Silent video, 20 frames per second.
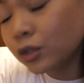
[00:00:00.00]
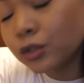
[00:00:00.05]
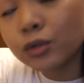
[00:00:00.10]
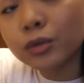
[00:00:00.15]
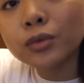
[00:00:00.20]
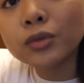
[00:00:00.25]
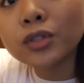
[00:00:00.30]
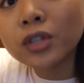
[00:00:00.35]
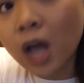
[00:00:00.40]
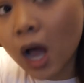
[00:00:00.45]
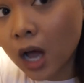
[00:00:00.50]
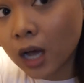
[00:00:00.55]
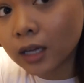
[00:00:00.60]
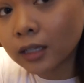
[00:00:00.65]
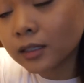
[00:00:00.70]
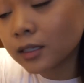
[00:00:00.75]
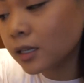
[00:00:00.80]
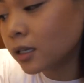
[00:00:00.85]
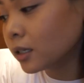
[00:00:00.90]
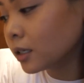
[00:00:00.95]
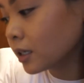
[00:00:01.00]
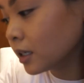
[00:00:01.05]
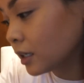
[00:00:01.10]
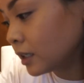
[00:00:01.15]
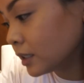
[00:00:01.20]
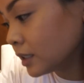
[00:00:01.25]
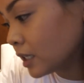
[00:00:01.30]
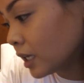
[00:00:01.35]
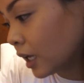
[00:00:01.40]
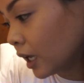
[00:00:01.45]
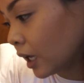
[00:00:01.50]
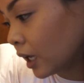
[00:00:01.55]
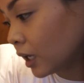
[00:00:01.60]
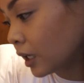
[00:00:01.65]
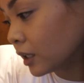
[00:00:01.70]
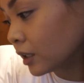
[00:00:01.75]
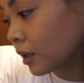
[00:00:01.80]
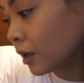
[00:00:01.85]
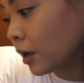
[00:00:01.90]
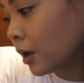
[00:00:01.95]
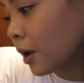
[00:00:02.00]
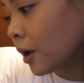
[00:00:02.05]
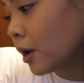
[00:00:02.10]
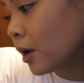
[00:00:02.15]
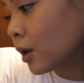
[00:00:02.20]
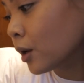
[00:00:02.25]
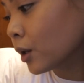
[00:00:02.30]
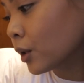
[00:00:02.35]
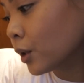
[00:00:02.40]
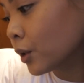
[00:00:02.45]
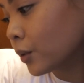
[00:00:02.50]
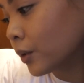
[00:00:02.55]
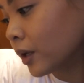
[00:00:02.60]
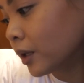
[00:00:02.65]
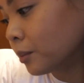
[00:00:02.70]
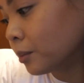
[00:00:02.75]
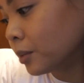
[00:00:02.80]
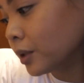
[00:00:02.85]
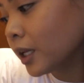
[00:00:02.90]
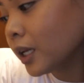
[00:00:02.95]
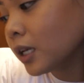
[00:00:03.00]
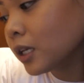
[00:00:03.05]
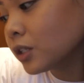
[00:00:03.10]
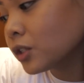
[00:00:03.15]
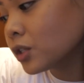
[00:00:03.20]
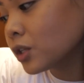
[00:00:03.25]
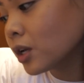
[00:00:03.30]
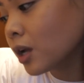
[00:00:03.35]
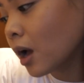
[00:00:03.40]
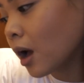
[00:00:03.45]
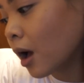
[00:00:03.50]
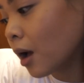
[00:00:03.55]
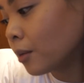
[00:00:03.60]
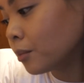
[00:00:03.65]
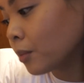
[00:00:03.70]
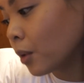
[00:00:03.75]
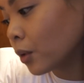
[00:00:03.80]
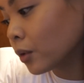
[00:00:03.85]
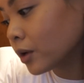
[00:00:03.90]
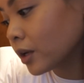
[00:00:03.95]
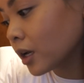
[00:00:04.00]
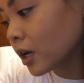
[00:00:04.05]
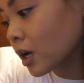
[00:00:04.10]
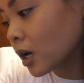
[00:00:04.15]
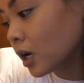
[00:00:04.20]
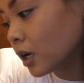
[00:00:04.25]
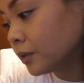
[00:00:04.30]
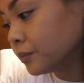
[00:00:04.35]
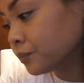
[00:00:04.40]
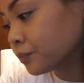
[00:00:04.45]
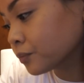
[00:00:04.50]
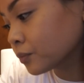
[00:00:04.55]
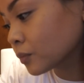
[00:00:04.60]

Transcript: do not contain chlorine bleach, ammonia,